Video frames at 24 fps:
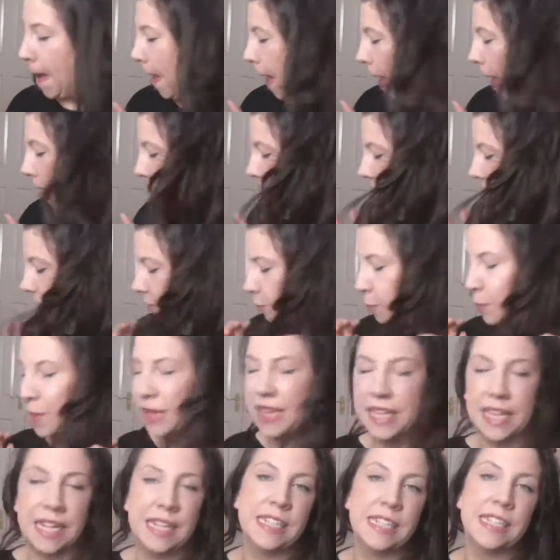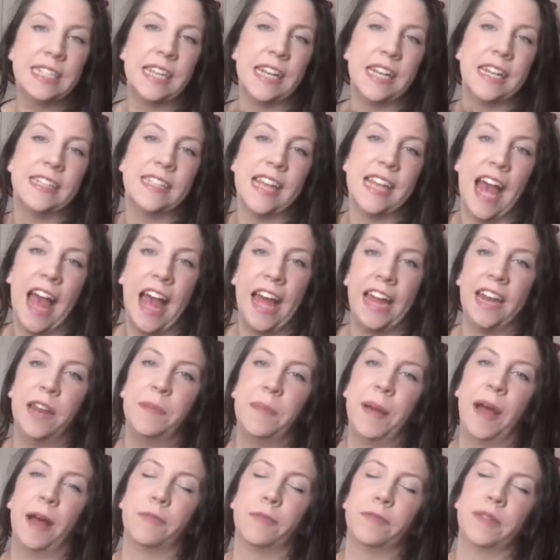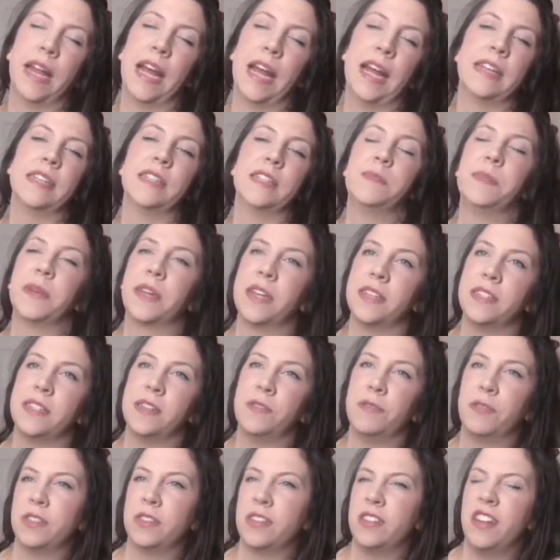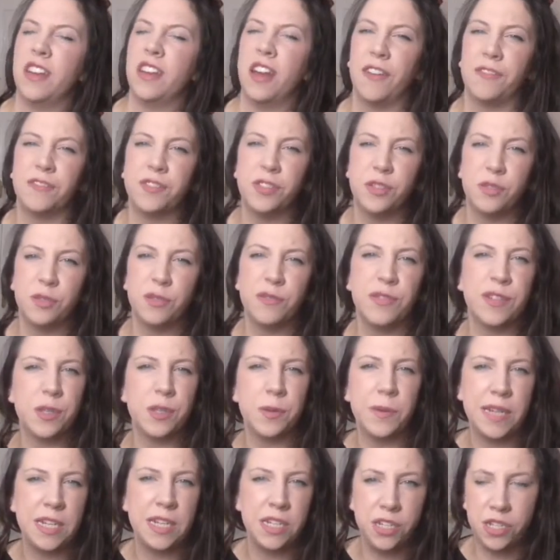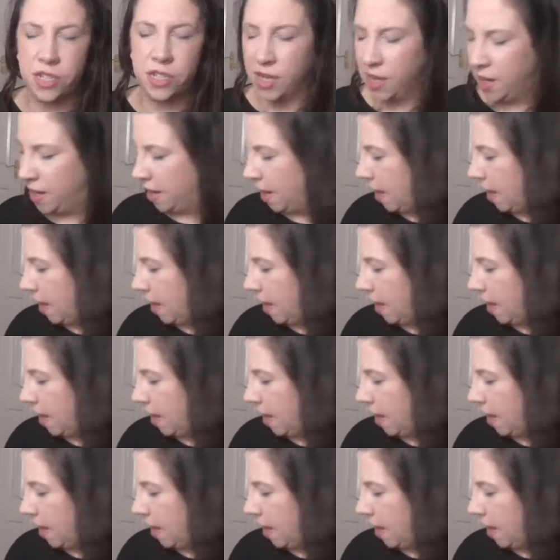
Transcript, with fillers: uh, so Wilkinson's and a Poundland because there wasn't enough to do a video each.